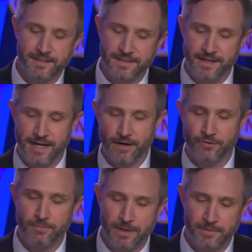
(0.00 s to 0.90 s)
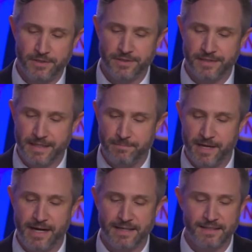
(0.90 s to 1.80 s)
study how crew members' sleep
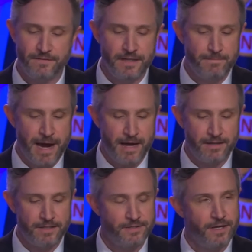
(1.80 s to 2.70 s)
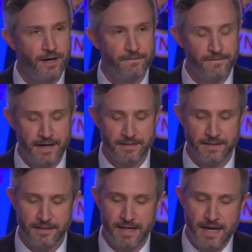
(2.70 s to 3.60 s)
and activity patterns are
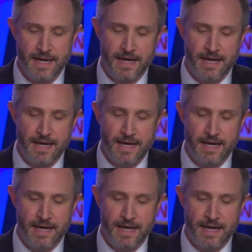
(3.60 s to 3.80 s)
affected